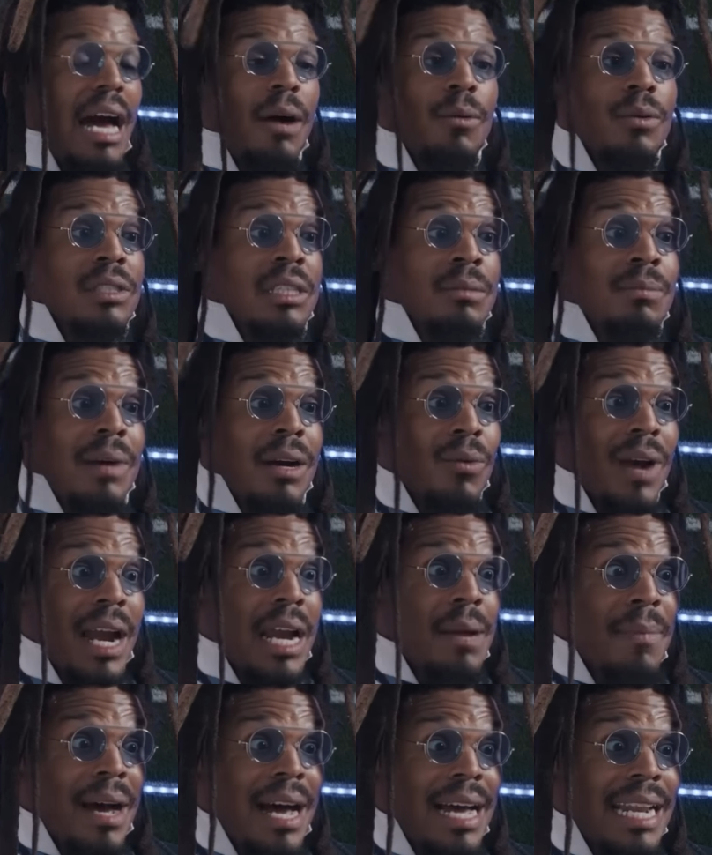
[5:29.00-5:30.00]
I was in my
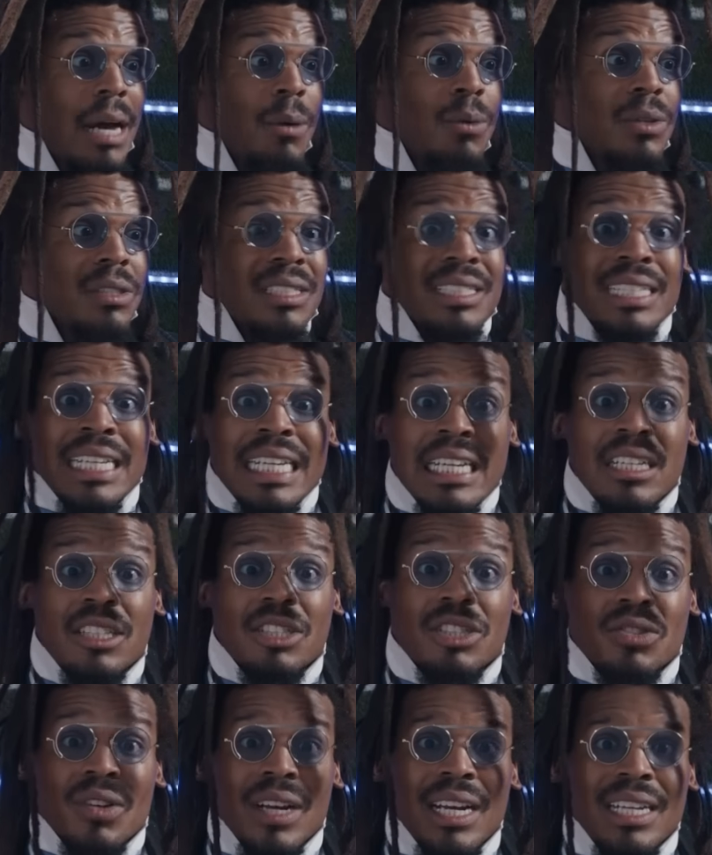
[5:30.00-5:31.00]
right mind. I was seeing
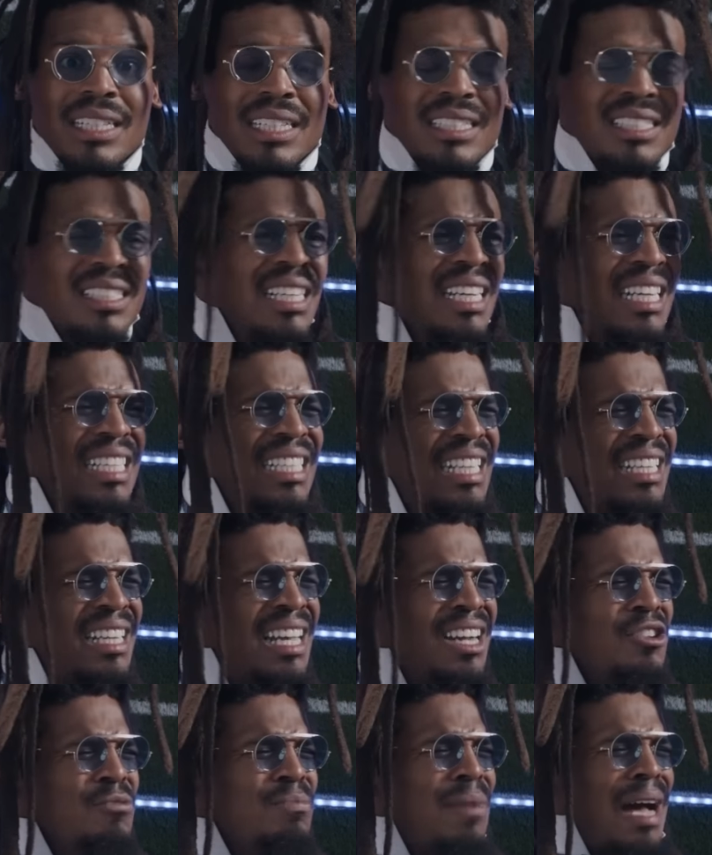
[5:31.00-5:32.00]
straight. The sun didn't
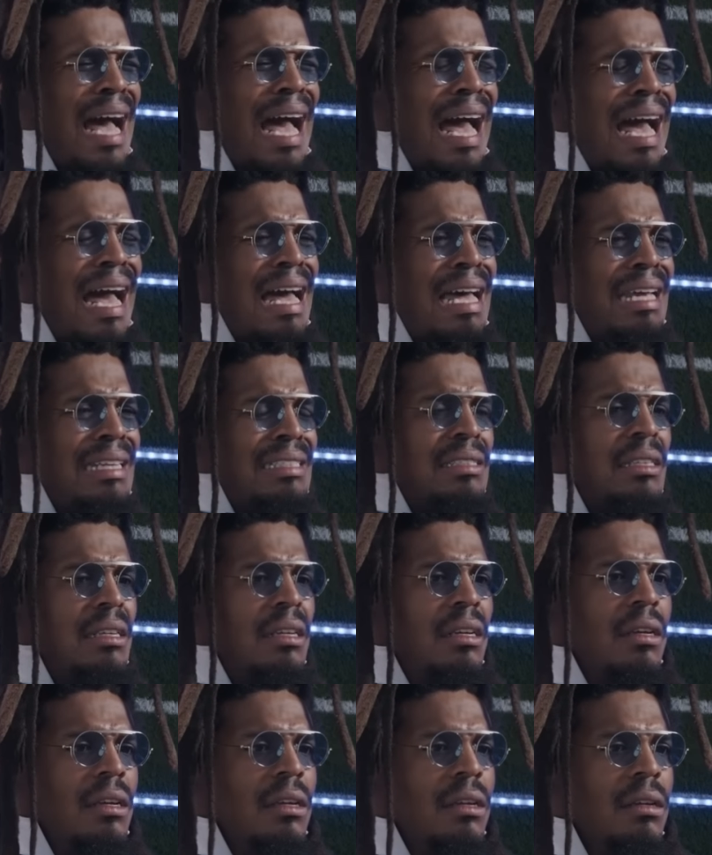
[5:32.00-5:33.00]
hurt my eyes.
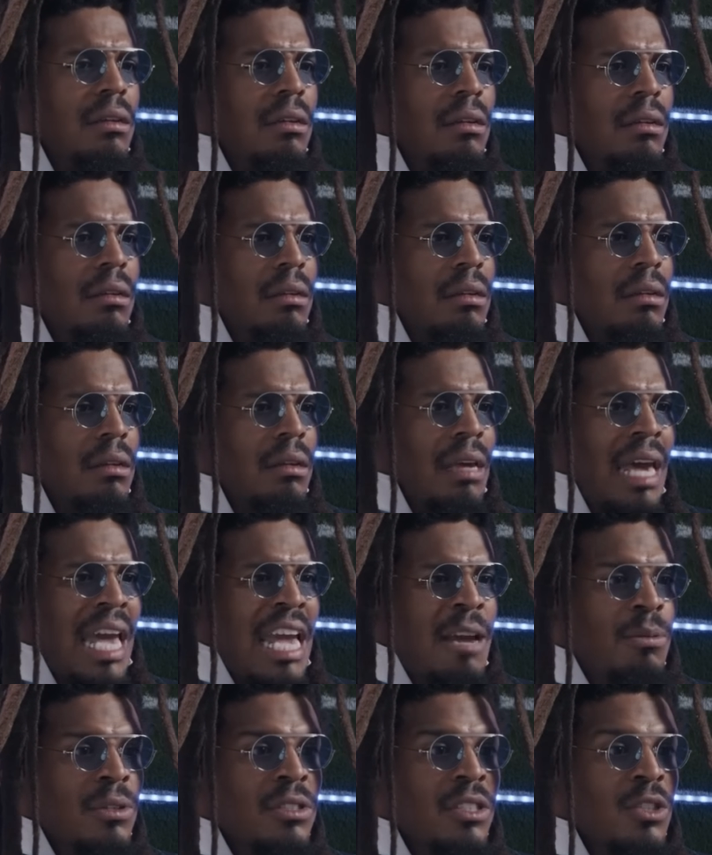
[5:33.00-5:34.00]
Mm-hmm.
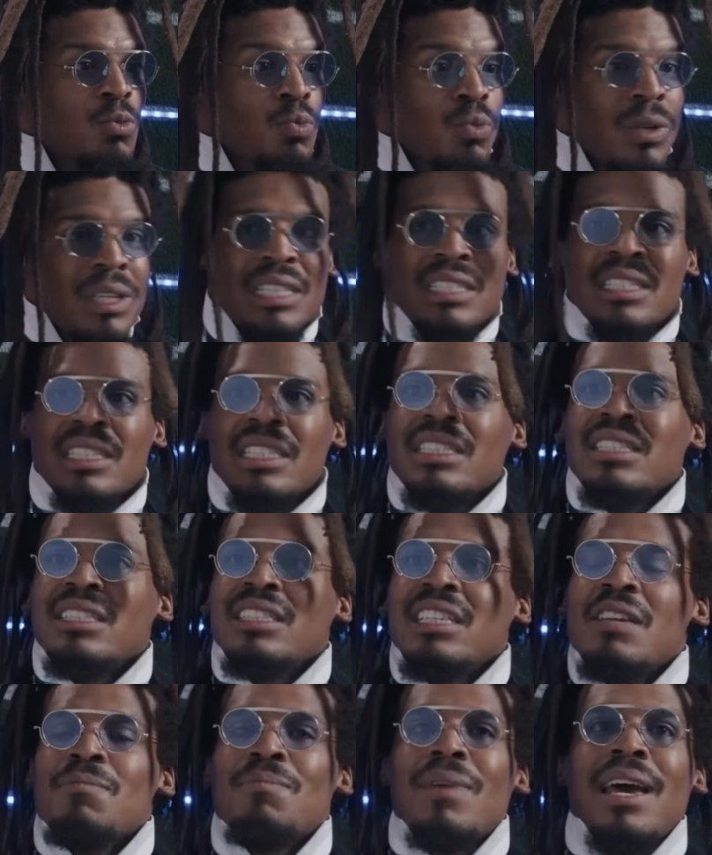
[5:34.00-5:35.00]
Able to really just
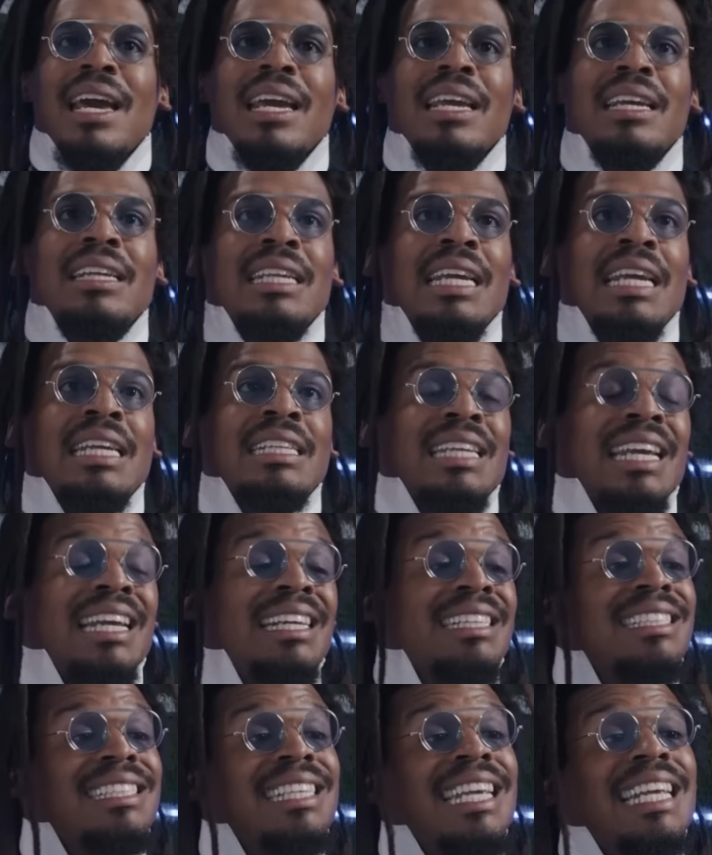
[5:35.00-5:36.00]
sit back
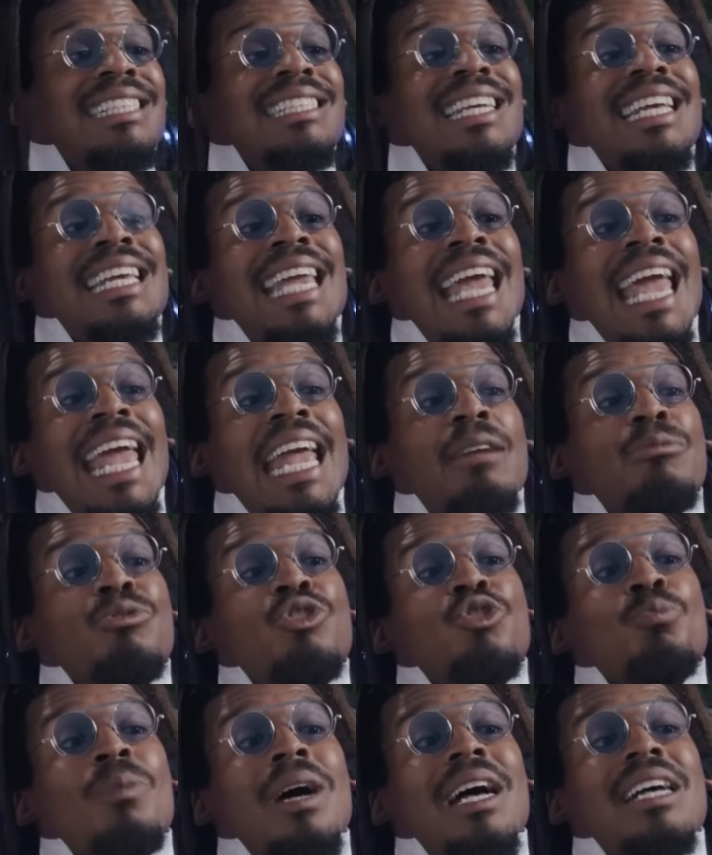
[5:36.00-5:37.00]
and teach a game
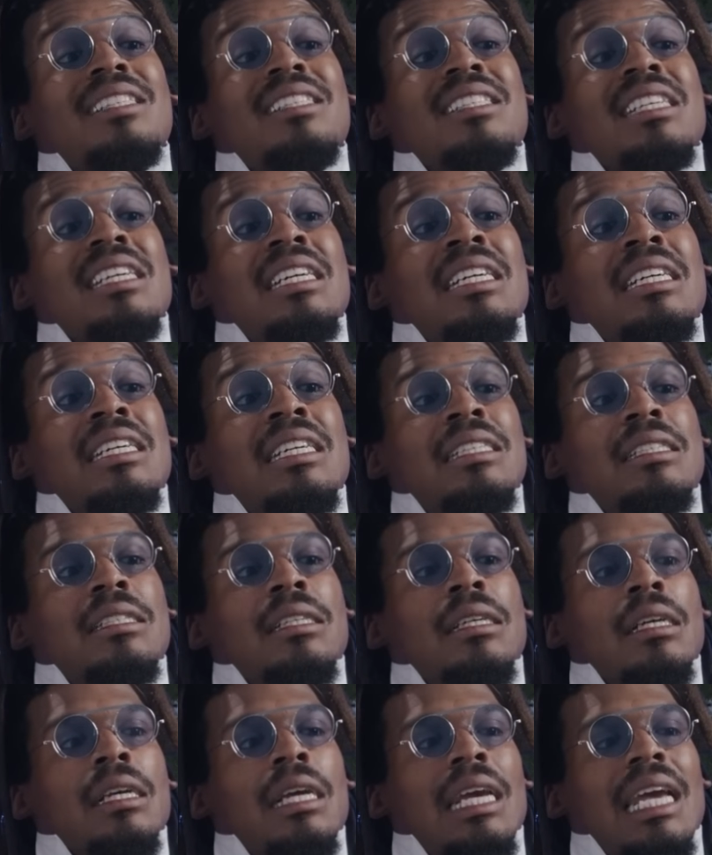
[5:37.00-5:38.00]
to my sons
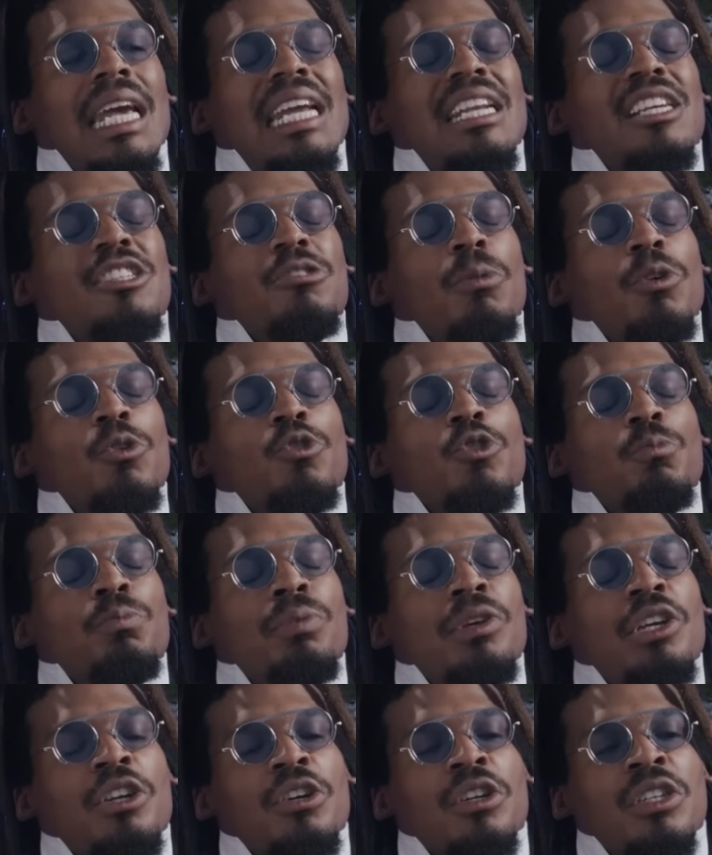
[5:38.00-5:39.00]
in its most
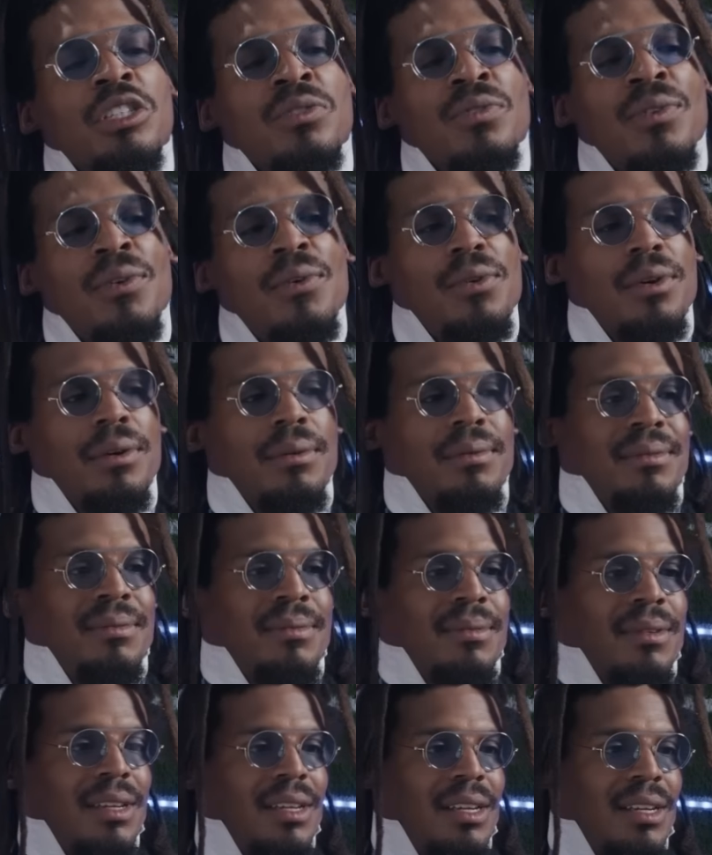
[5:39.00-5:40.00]
purest form.
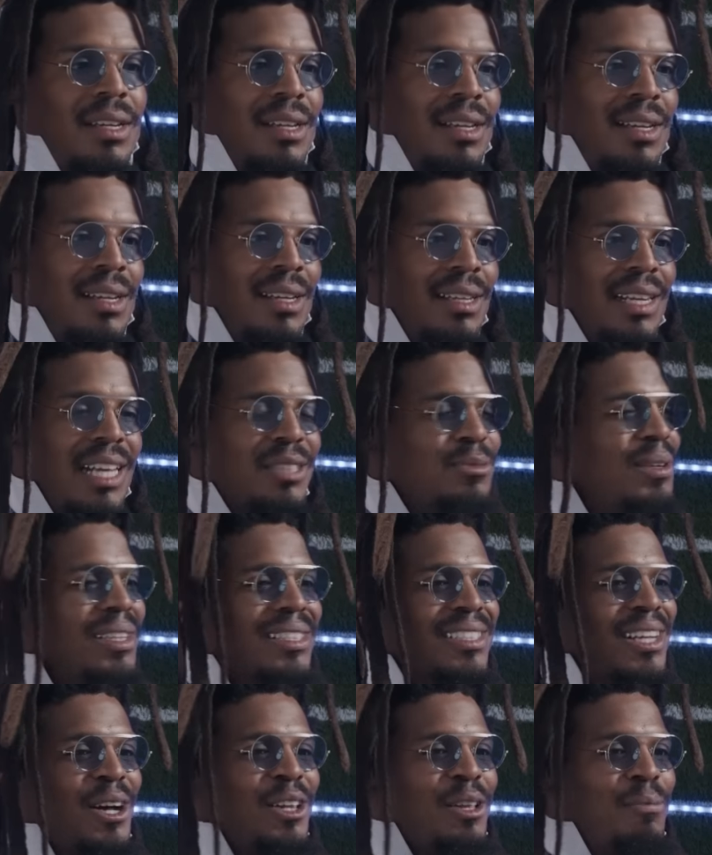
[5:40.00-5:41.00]
That's what
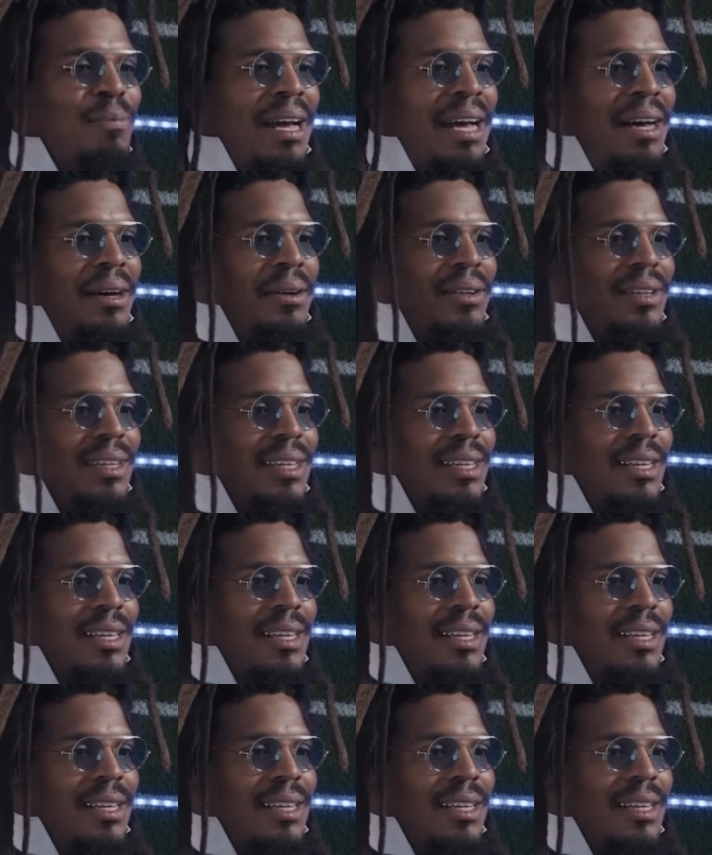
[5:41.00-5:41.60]
it's all about.